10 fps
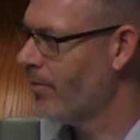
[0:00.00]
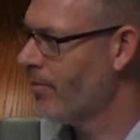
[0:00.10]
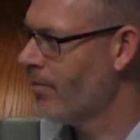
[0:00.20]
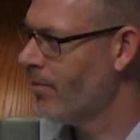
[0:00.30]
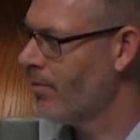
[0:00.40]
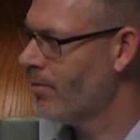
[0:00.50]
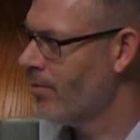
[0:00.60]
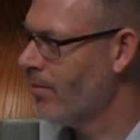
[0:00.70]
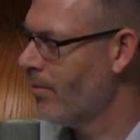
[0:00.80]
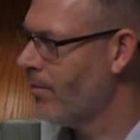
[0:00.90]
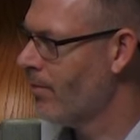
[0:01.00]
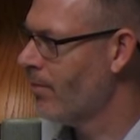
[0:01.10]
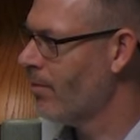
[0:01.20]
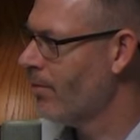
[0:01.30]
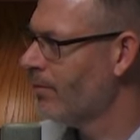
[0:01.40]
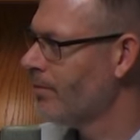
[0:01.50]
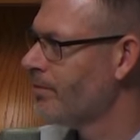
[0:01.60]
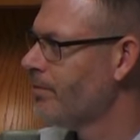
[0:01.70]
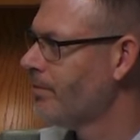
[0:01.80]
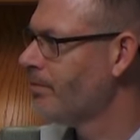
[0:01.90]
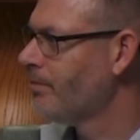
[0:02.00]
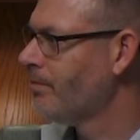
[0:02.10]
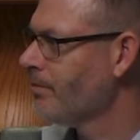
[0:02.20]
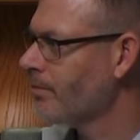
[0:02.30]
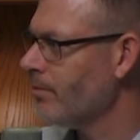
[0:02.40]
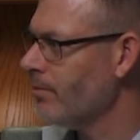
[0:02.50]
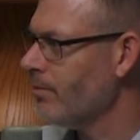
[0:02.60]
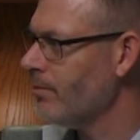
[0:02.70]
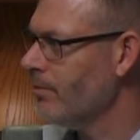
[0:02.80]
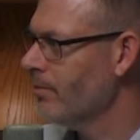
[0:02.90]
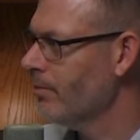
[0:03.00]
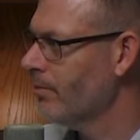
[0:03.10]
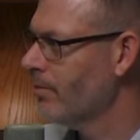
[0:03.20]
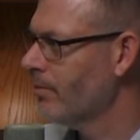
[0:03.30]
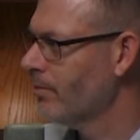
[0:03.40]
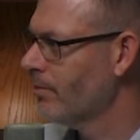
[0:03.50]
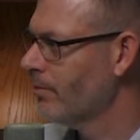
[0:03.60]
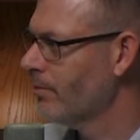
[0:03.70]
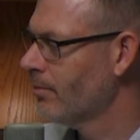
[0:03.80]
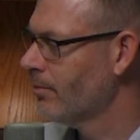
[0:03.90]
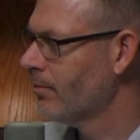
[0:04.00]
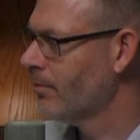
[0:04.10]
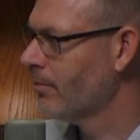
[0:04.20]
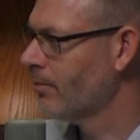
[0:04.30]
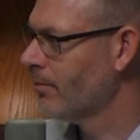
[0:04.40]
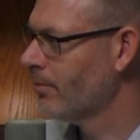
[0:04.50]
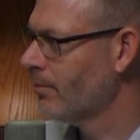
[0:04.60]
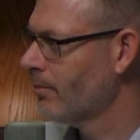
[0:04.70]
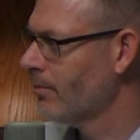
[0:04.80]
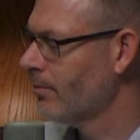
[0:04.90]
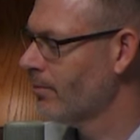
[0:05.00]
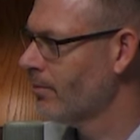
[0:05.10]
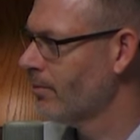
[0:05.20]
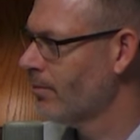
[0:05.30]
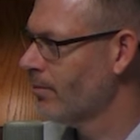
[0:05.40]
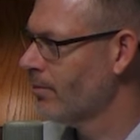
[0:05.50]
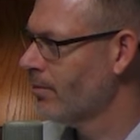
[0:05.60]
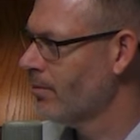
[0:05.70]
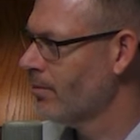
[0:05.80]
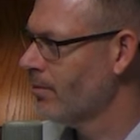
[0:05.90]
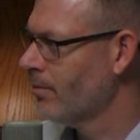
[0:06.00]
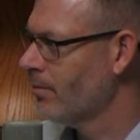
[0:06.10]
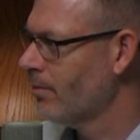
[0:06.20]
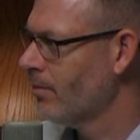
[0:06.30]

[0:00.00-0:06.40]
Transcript: (silent)